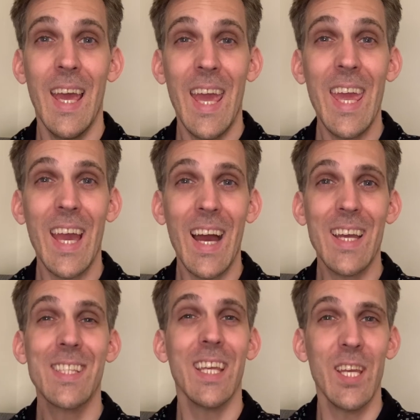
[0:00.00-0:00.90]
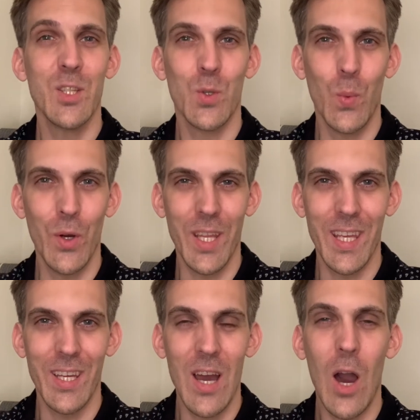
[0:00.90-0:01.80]
Hey guys, it's Warner
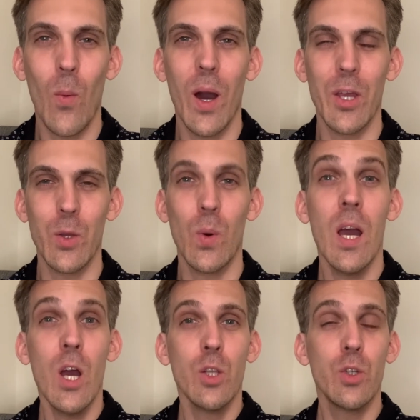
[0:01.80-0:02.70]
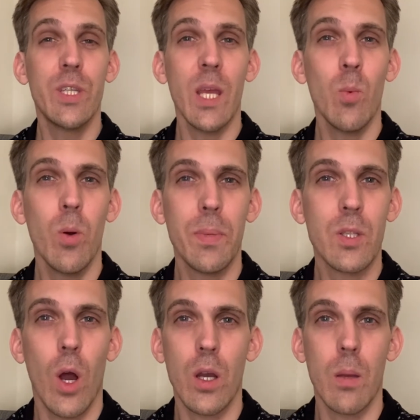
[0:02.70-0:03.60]
here. How are you? Today we'll be
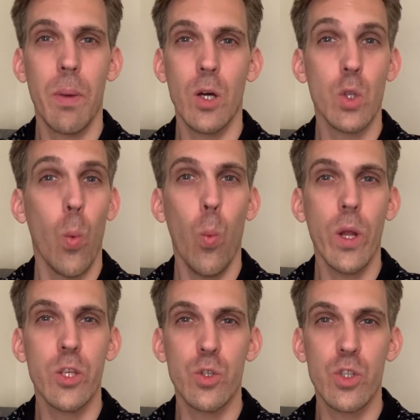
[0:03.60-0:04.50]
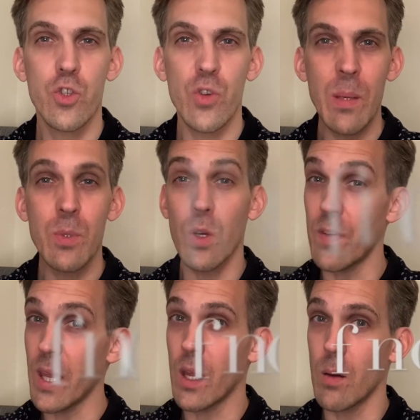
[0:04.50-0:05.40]
talking about what your streams of
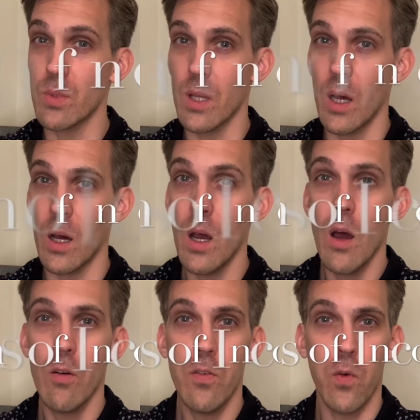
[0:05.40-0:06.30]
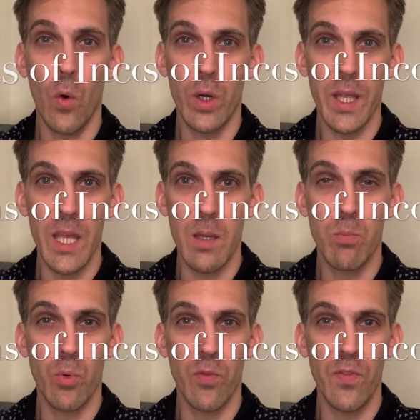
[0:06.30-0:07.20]
incomes are for a
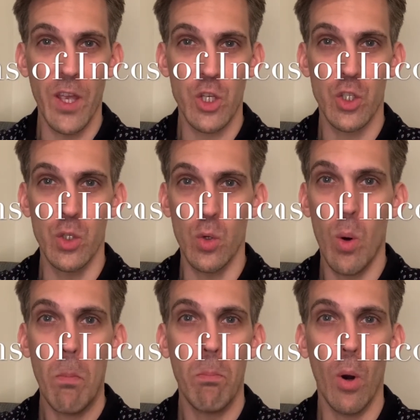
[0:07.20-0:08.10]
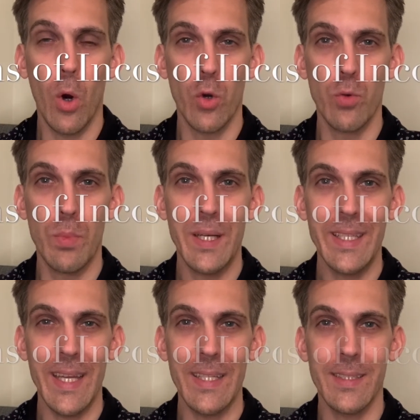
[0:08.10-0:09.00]
professional ballroom
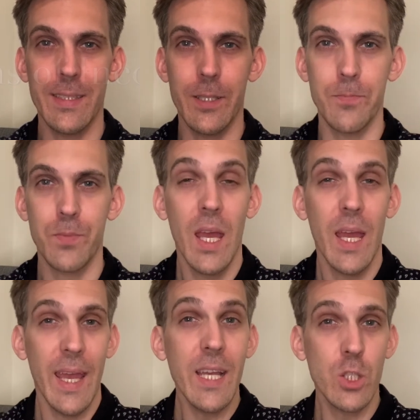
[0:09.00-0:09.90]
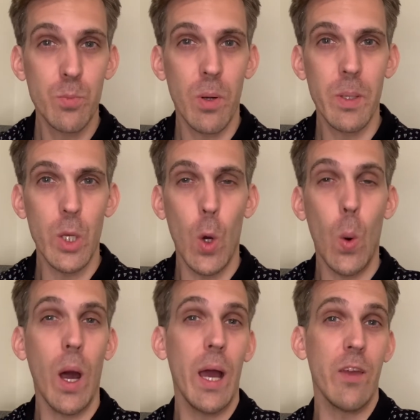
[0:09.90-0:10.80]
dancer. As you probably
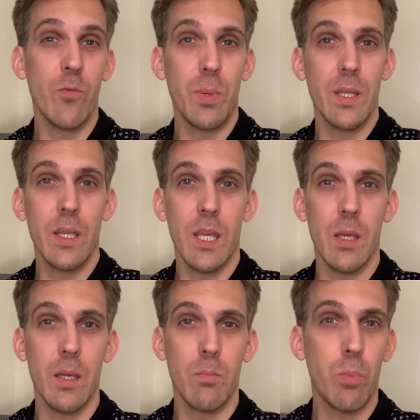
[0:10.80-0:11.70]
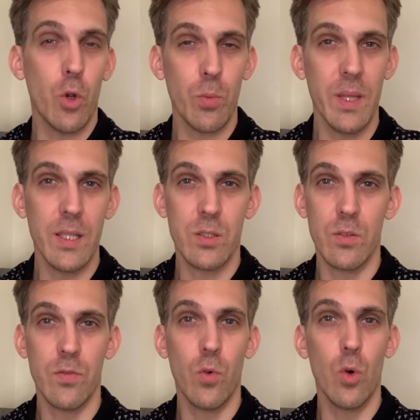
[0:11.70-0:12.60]
know, I've been a ballroom dancer
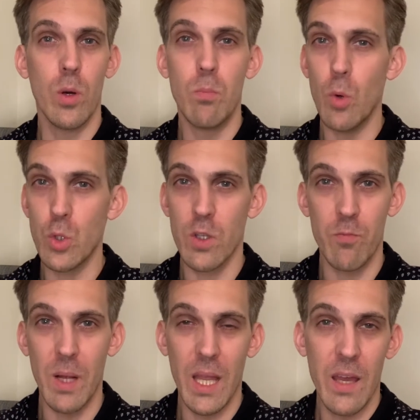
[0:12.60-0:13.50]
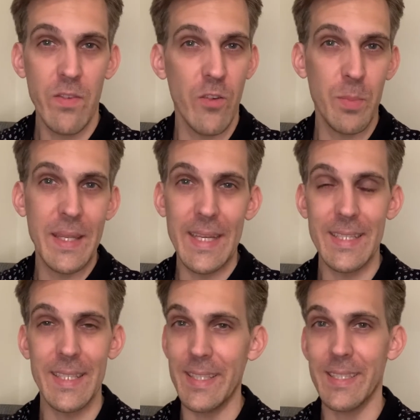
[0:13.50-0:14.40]
for most of my life. I've been
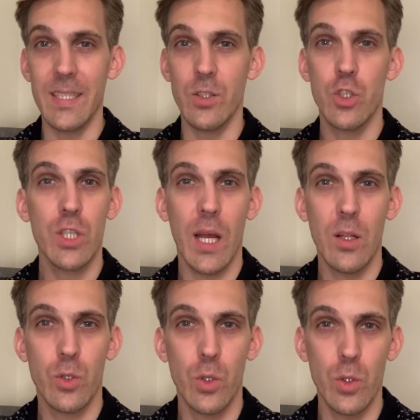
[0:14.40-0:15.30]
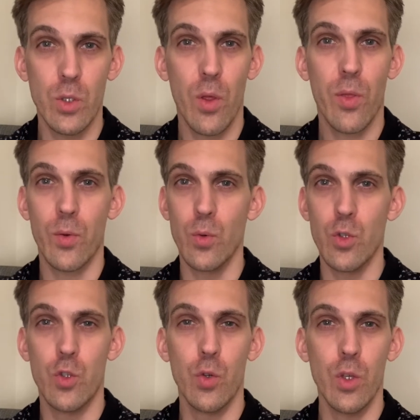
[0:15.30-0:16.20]
dancing since childhood, through
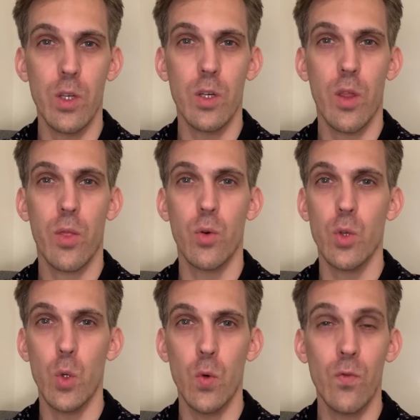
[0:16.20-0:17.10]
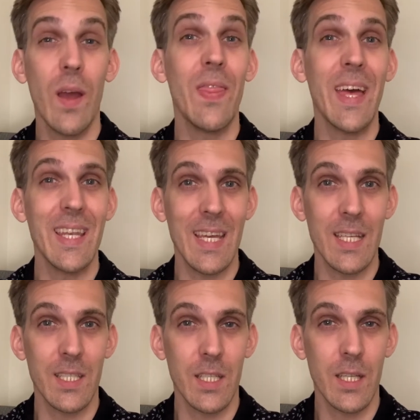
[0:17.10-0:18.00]
junior, through youth, and then as
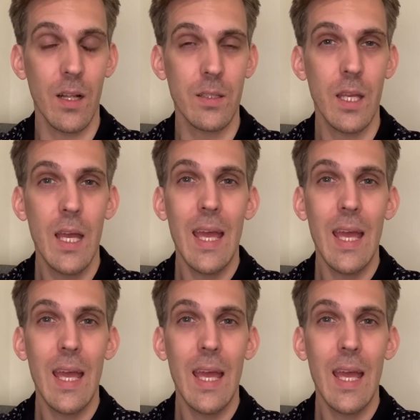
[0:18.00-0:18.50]
an adult.